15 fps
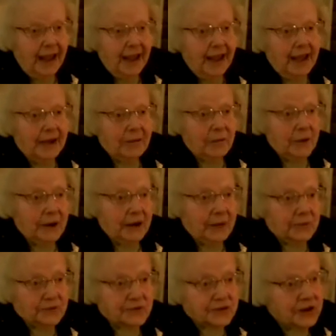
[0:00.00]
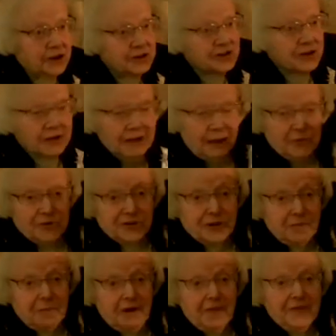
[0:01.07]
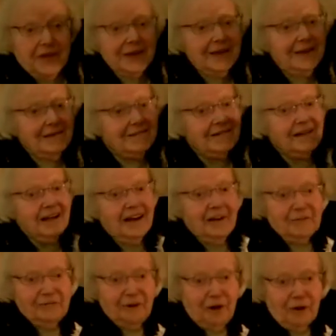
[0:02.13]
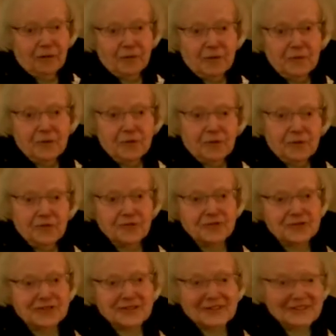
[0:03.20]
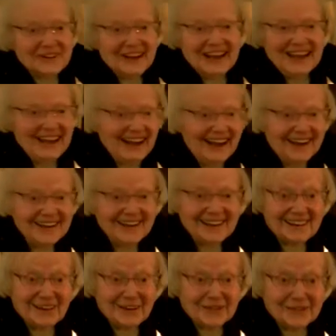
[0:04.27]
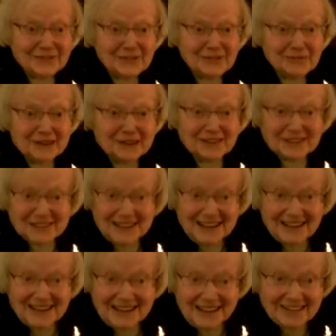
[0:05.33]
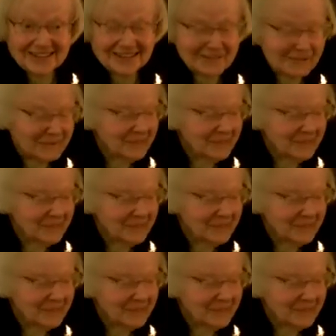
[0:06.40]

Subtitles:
And when I was teaching, I was up on the hill, far removed, so I didn't learn too much then either.